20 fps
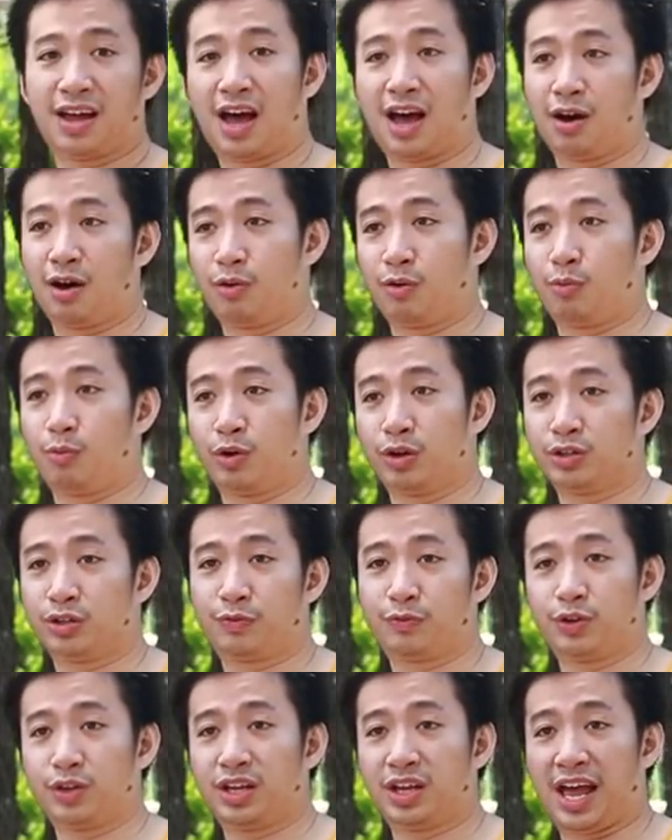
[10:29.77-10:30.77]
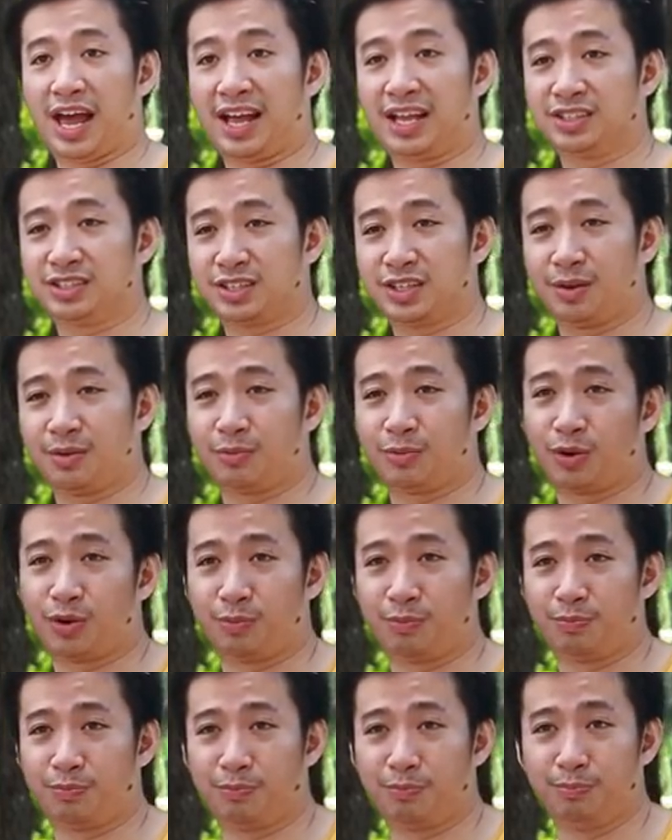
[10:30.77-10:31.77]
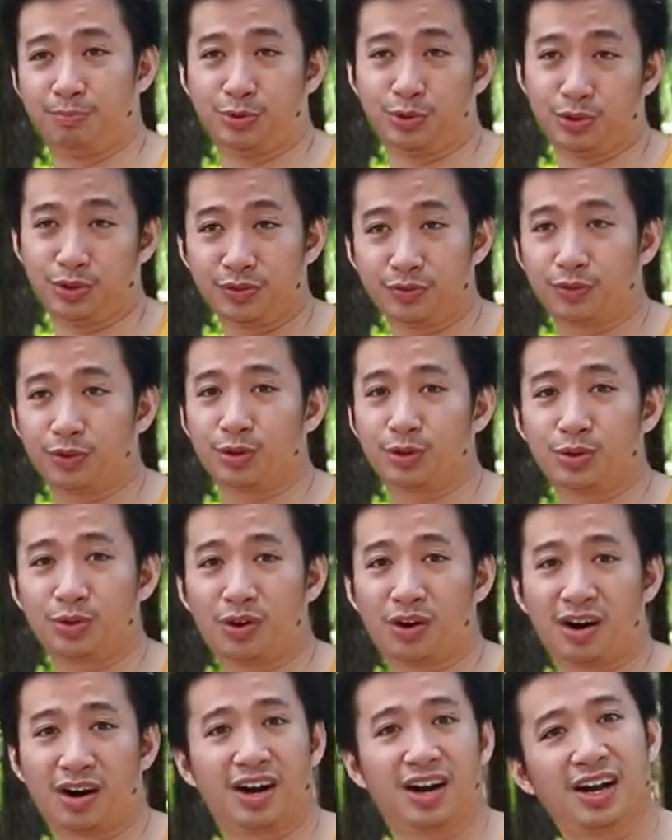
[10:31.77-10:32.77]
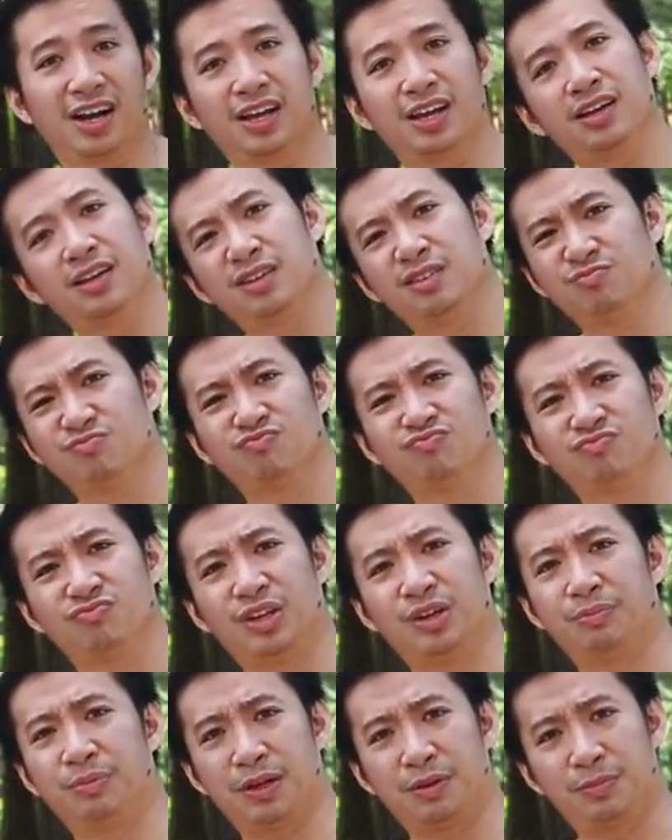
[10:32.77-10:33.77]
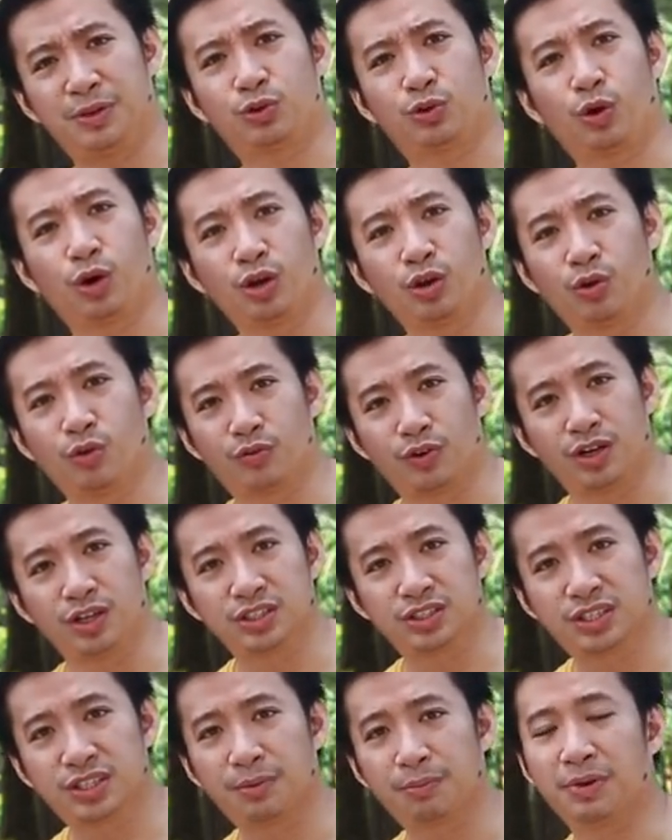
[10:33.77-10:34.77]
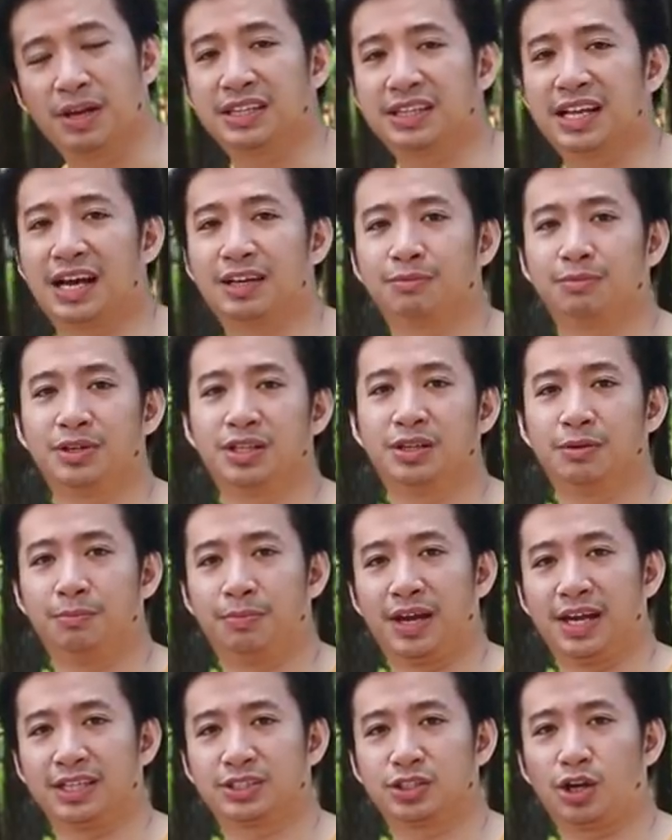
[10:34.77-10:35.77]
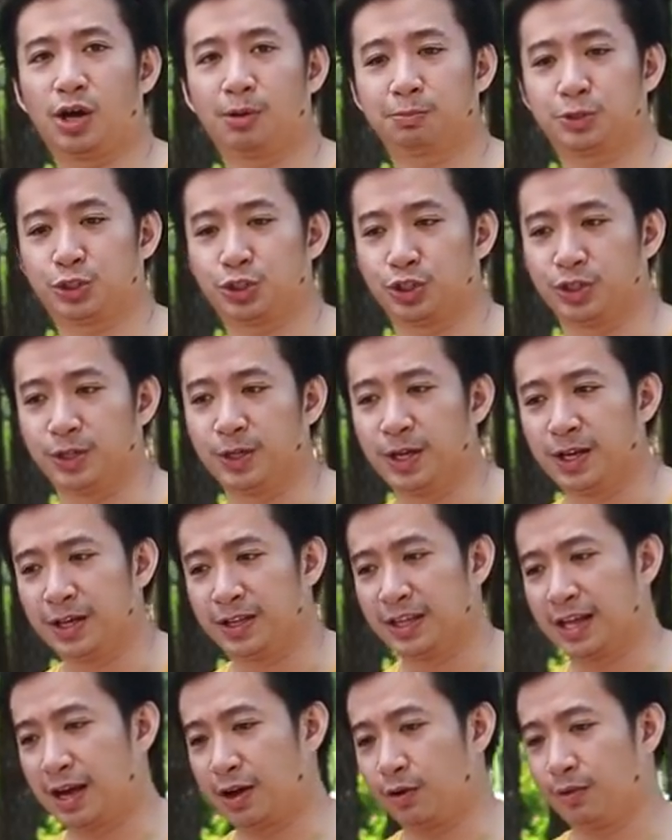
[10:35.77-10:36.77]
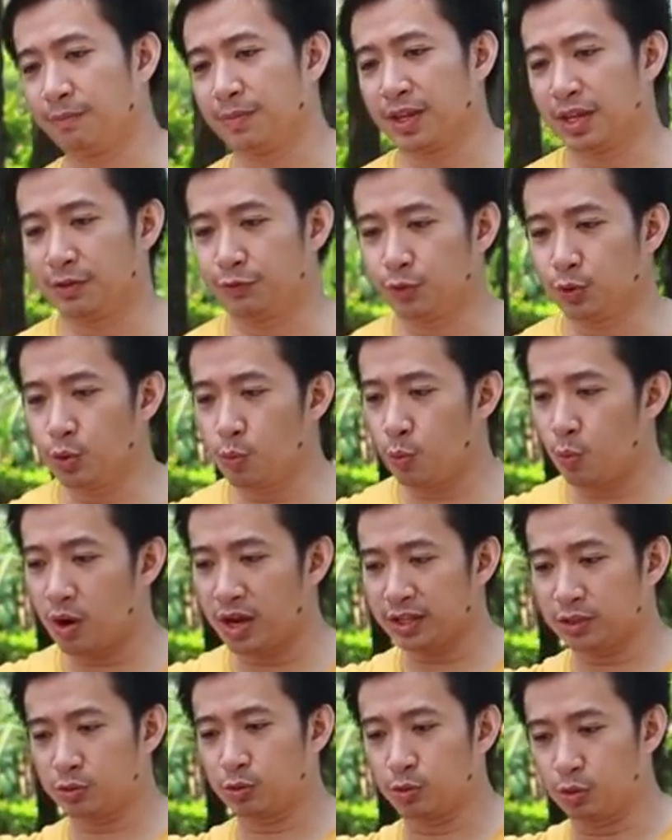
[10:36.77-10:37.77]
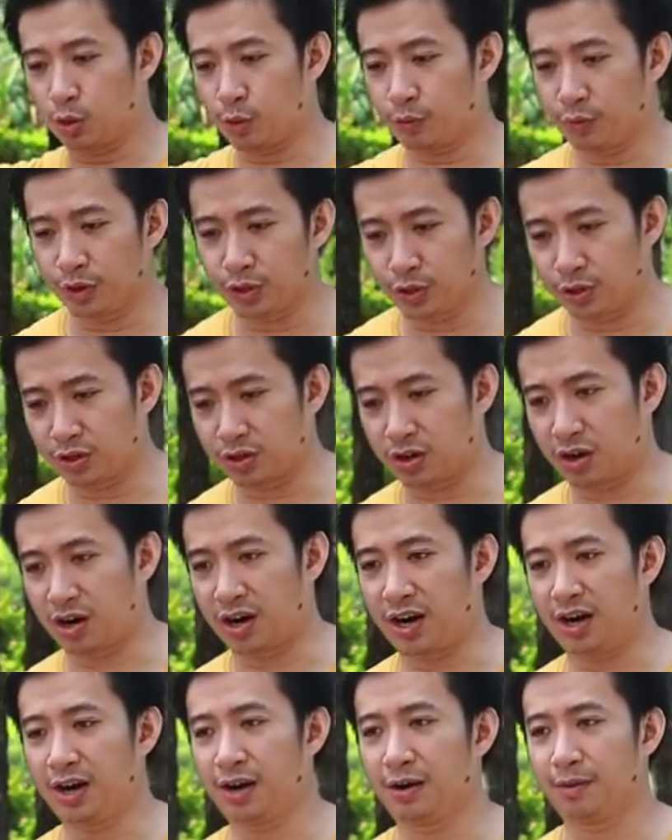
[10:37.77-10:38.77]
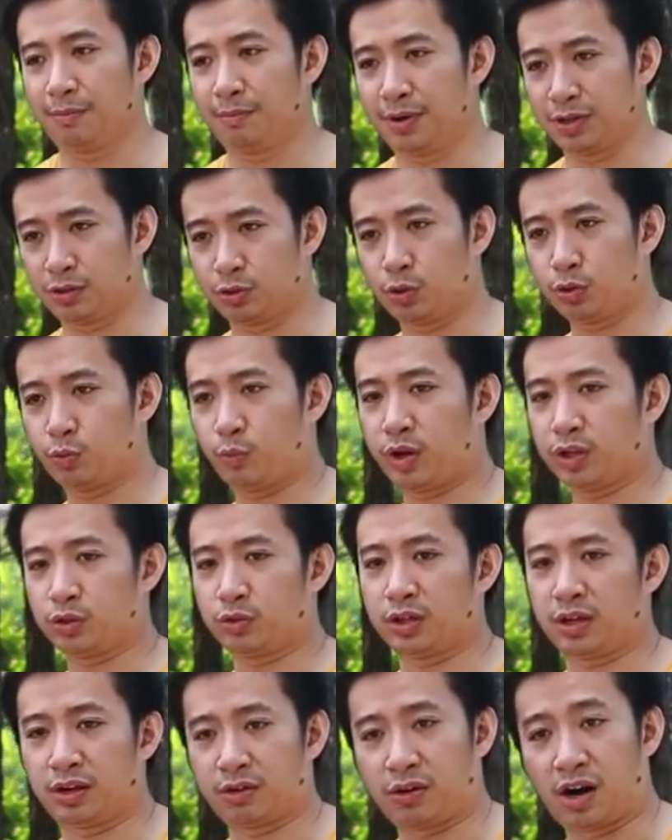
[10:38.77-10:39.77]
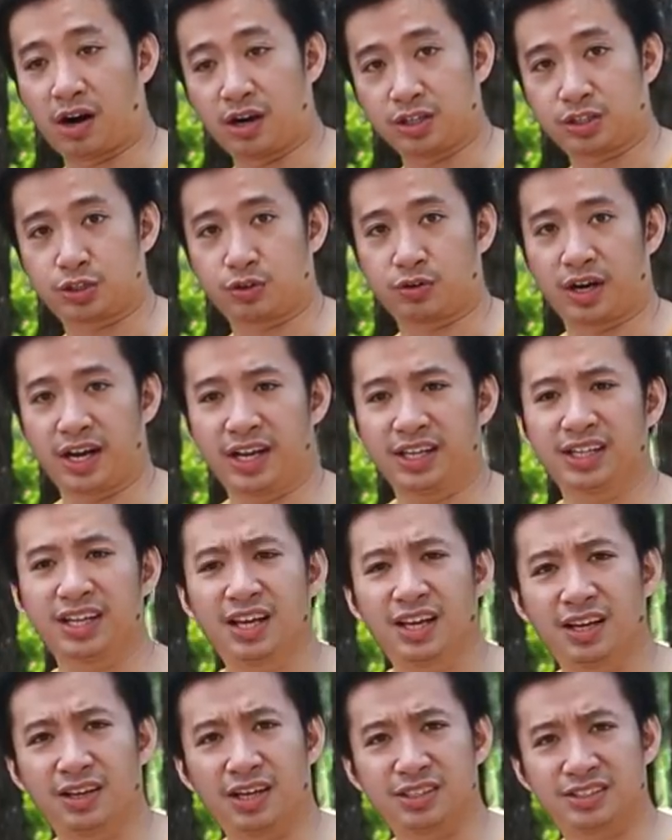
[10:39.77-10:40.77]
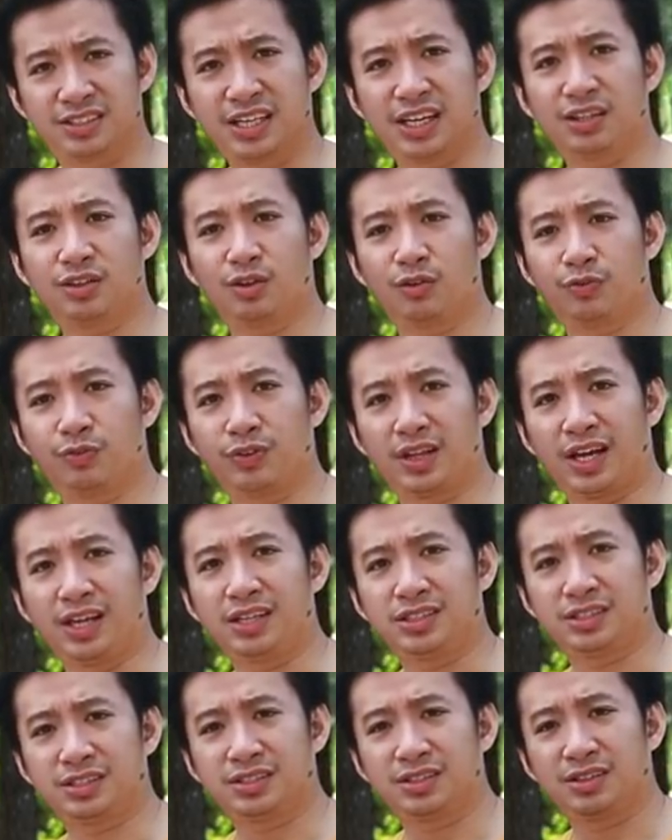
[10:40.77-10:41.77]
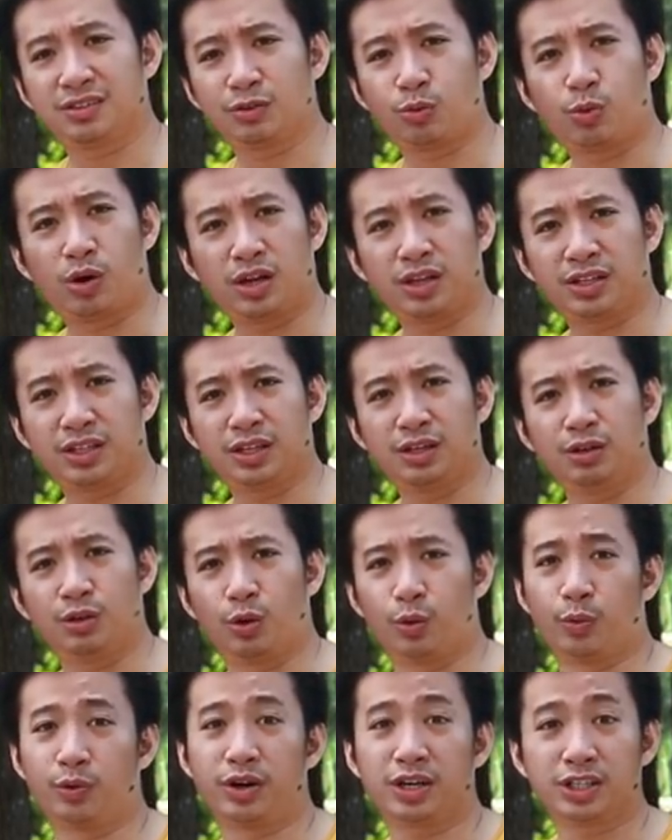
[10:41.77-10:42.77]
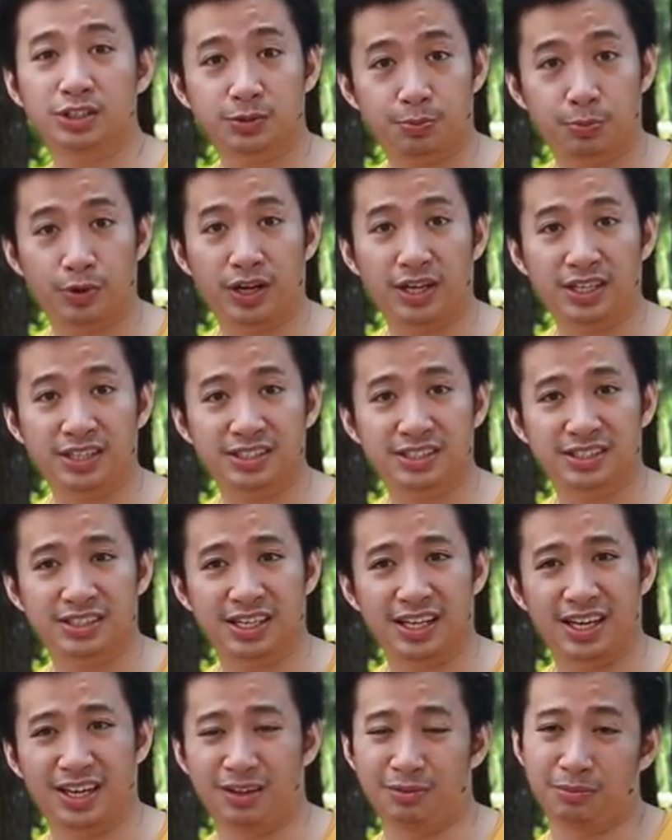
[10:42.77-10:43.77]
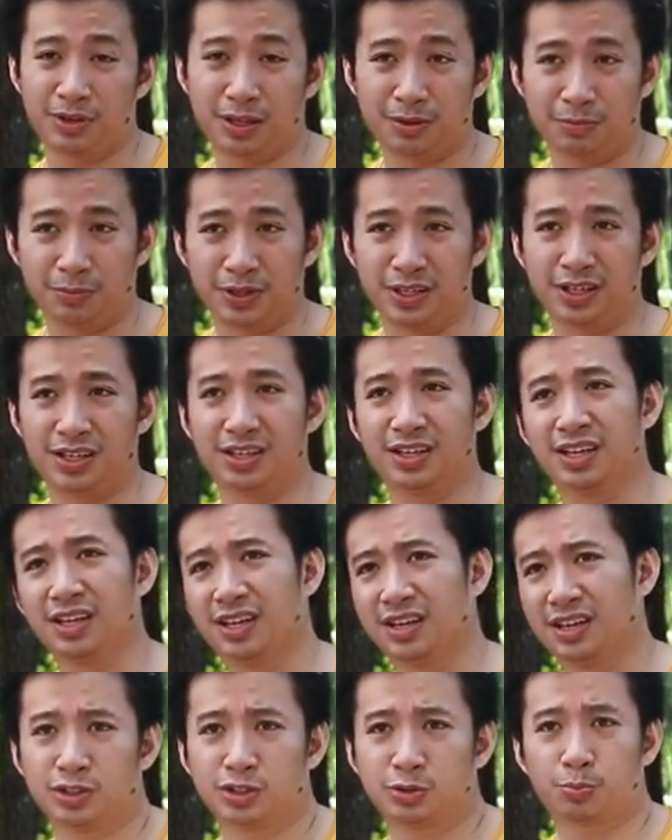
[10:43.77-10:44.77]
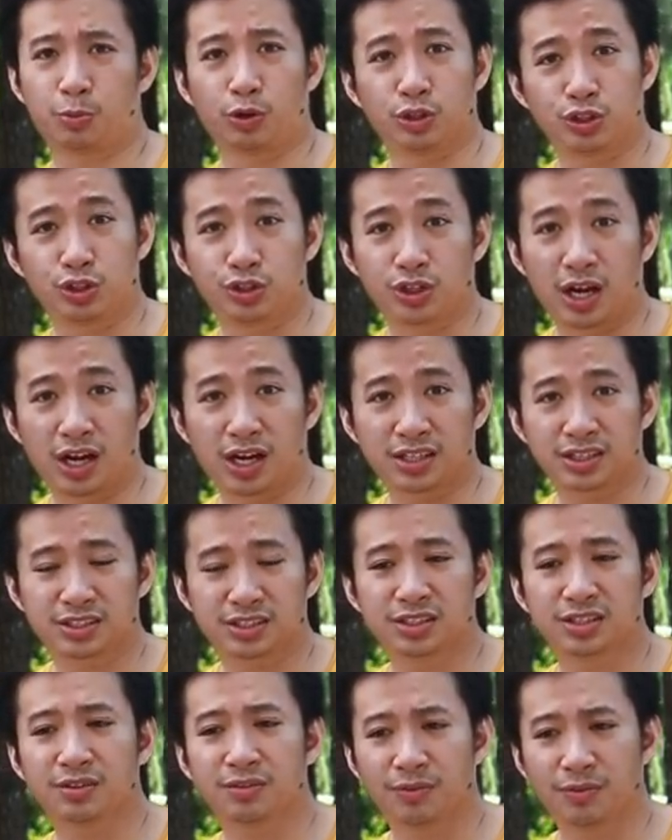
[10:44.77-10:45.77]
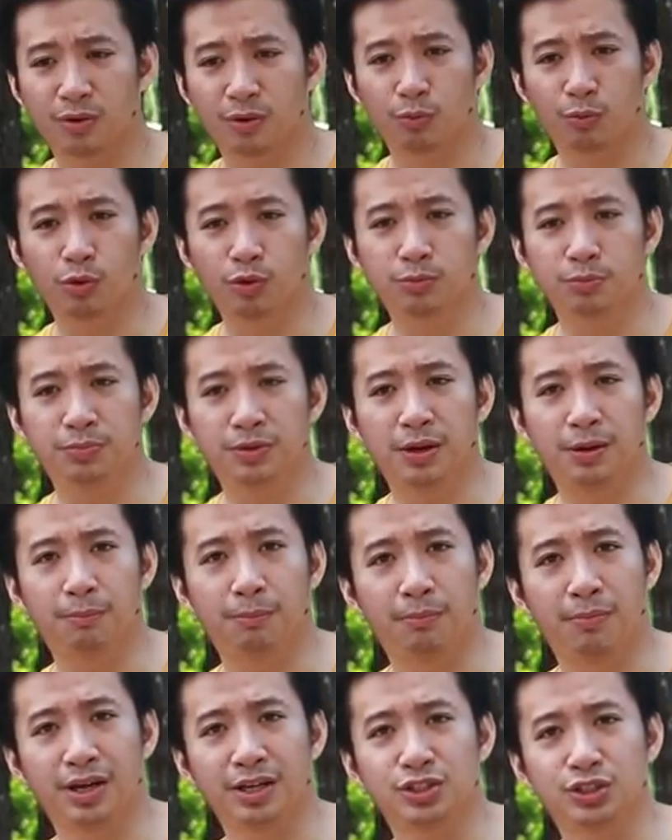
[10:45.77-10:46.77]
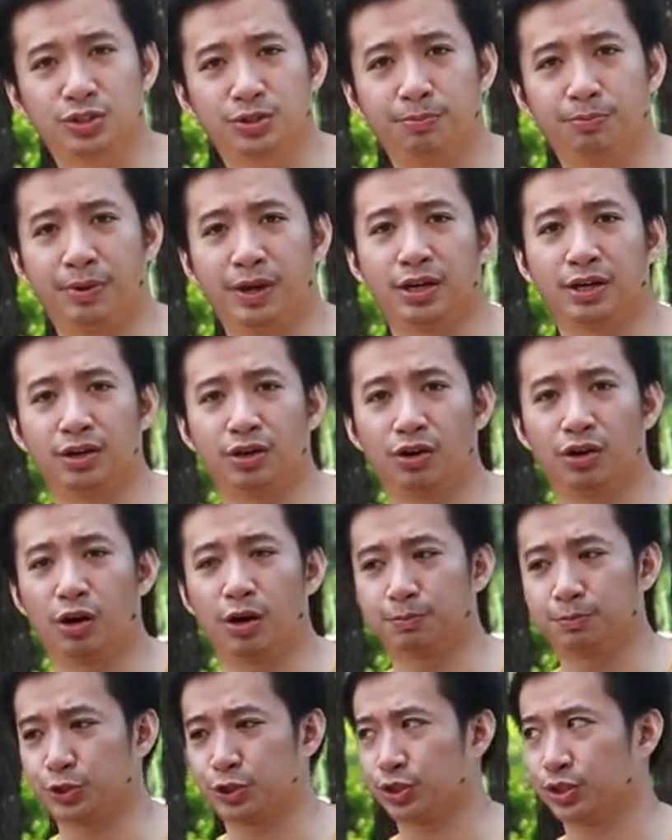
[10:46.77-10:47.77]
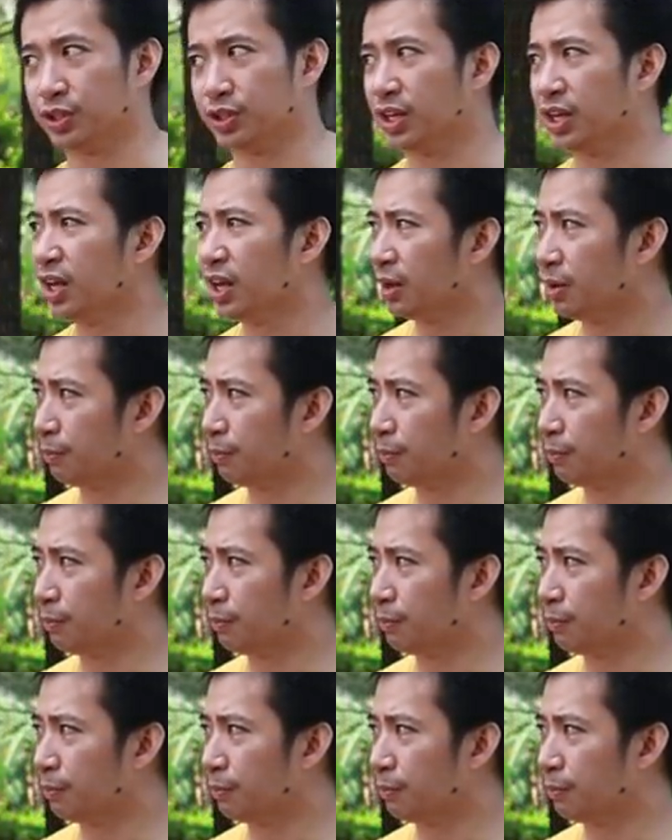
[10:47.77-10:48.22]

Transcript: how wonderfully handsome or beautiful you are, then maybe coilovers may not be the best option. Now, if you want to lower your car but don't want the harsh ride, a set of nice quality lowering springs and maybe sport shocks would be a much better option.